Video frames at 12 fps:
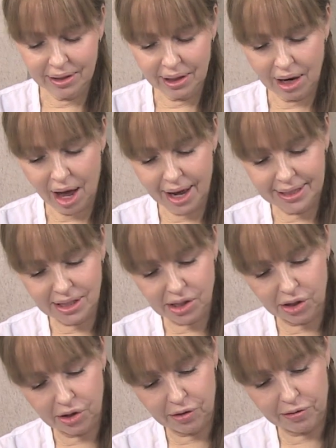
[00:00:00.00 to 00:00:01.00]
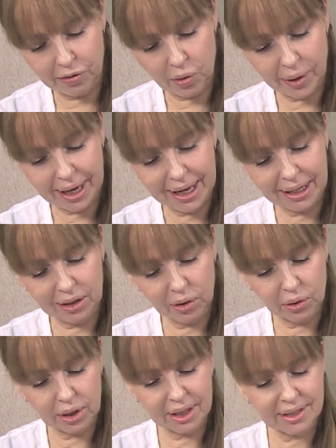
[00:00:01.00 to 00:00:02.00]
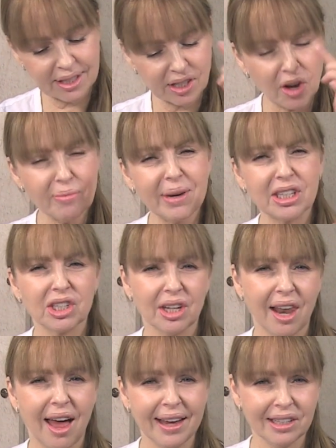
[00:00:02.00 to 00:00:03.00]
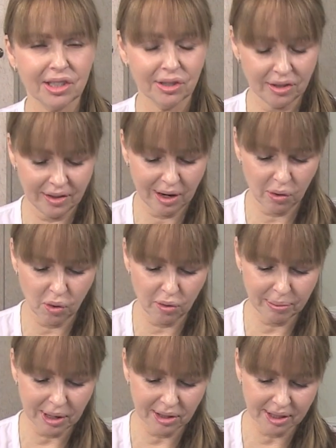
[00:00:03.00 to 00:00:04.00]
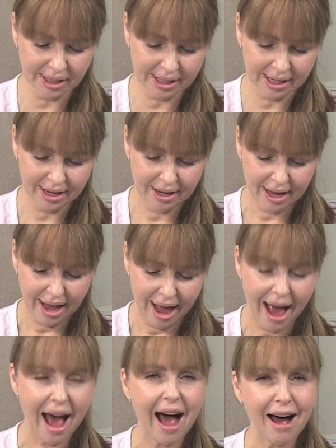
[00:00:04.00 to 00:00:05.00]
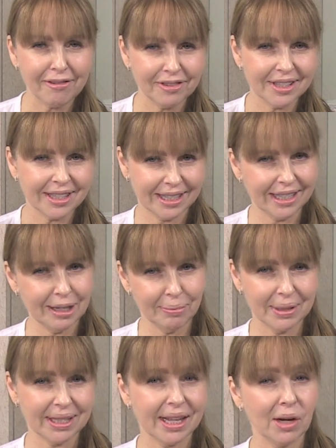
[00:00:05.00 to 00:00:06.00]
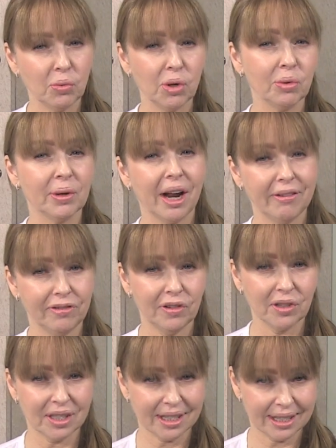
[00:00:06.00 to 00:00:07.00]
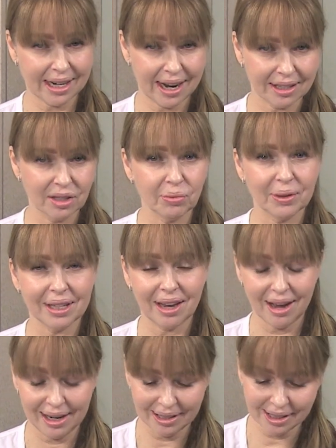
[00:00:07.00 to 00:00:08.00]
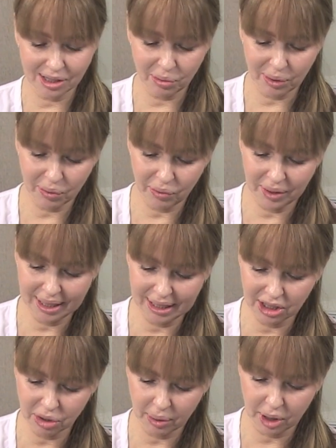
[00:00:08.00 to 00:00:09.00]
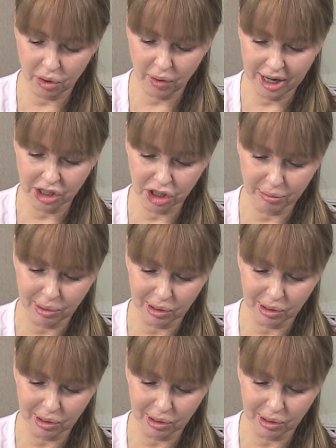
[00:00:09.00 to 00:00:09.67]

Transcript: the lines on her forehead look so much lighter. They're almost half as deep as they were when I first started with Laila. So we're really doing a great job